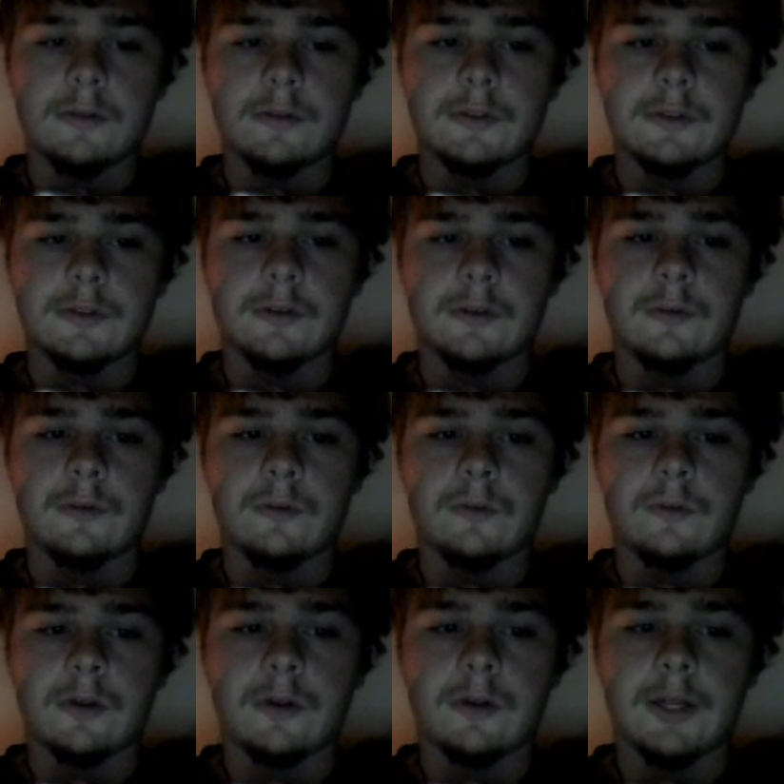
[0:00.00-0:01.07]
So,
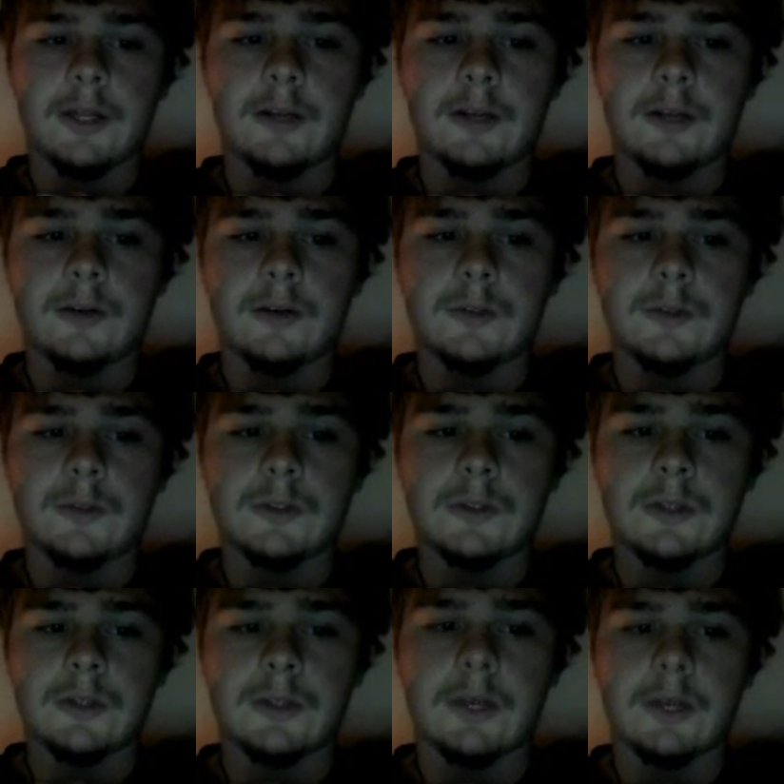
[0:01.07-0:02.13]
on that note,
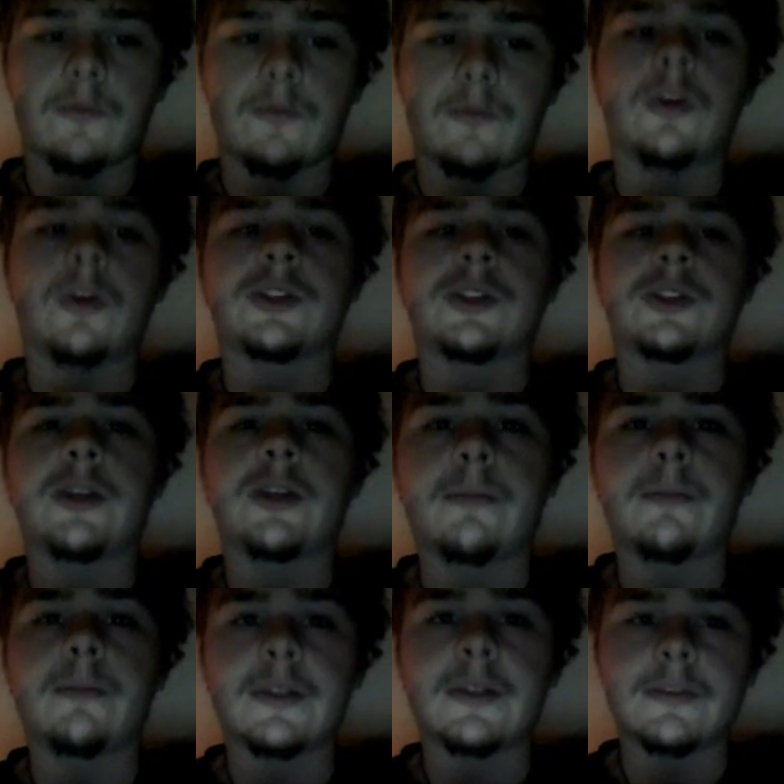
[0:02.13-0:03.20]
thank you for watching, and
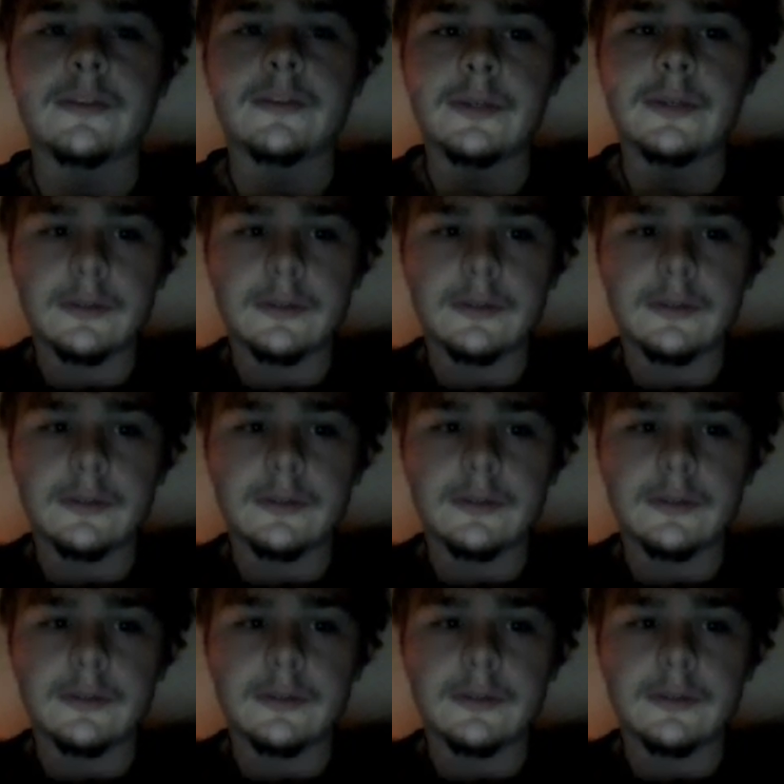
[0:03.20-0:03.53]
blessed be.